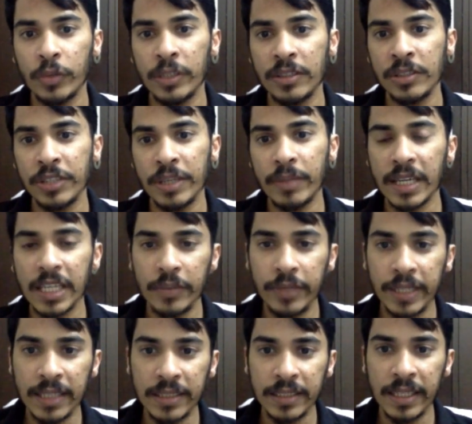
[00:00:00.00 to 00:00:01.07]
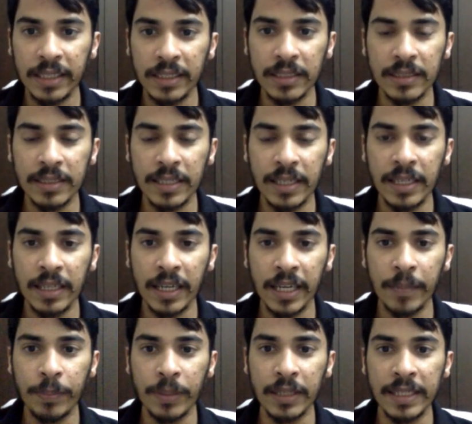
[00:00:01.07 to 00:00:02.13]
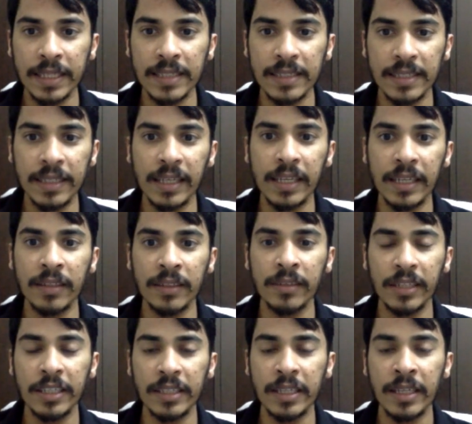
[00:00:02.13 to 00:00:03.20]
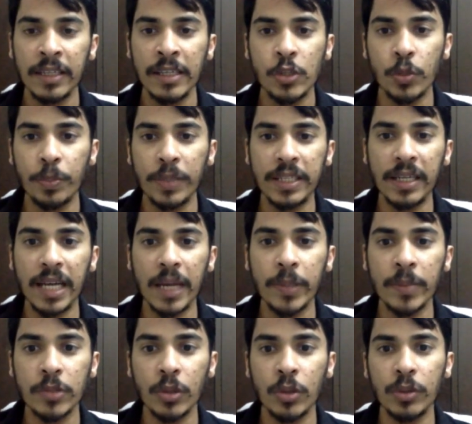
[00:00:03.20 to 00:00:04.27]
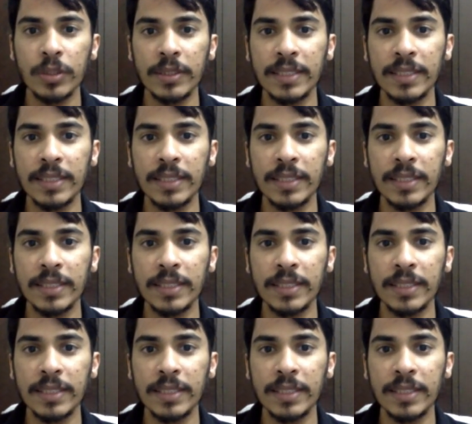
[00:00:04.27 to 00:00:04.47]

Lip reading: in MRI, we can see that there is a hyperintensity in the superior labrum. So it's a